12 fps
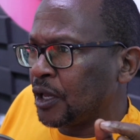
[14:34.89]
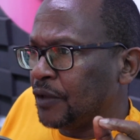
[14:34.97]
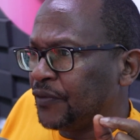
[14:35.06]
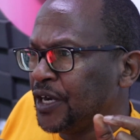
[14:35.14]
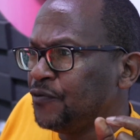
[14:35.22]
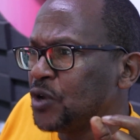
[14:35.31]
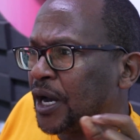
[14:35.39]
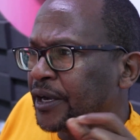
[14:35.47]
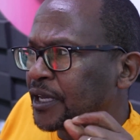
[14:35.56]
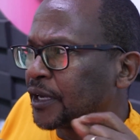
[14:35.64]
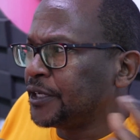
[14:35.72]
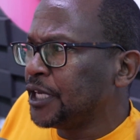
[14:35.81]
even if you are a
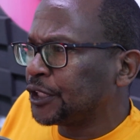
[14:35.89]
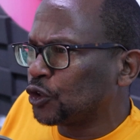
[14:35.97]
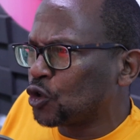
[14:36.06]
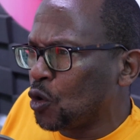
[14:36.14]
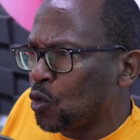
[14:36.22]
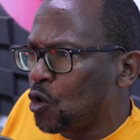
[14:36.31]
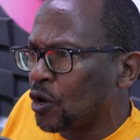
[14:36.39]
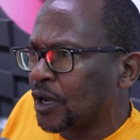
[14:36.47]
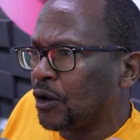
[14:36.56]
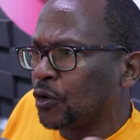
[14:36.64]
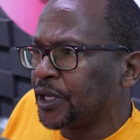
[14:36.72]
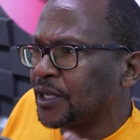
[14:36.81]
recreational
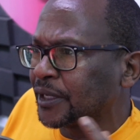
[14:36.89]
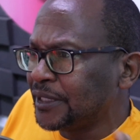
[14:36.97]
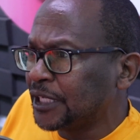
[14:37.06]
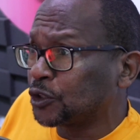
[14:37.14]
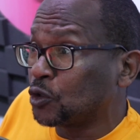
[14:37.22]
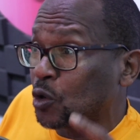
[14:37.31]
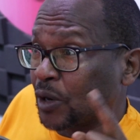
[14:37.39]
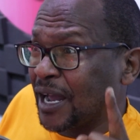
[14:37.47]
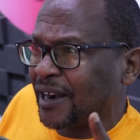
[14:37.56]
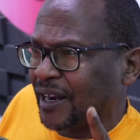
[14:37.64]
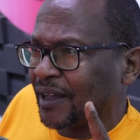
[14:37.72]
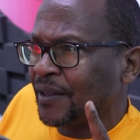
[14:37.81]
walker or recreational
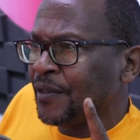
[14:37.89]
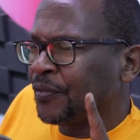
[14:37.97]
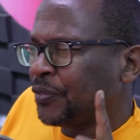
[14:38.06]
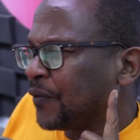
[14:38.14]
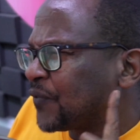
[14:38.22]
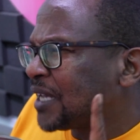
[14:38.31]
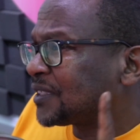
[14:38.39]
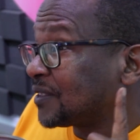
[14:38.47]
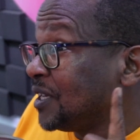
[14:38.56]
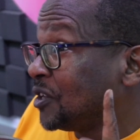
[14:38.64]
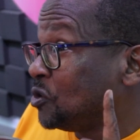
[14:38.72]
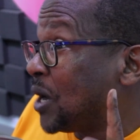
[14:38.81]
runner, the first
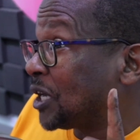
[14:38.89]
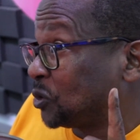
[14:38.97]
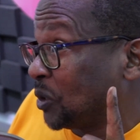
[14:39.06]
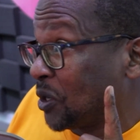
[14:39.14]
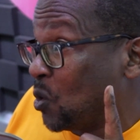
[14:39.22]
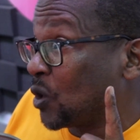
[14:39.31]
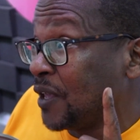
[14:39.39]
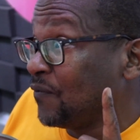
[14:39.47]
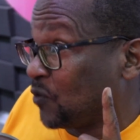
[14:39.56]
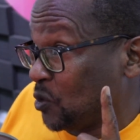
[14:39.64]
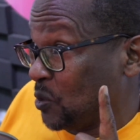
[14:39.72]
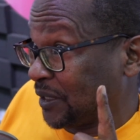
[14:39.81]
thing you're actually walking
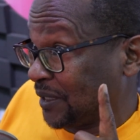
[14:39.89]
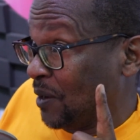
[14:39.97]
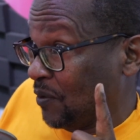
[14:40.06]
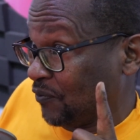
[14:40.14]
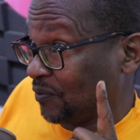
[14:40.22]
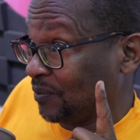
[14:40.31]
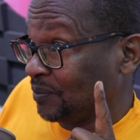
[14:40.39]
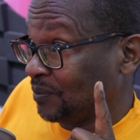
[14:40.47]
for yourself,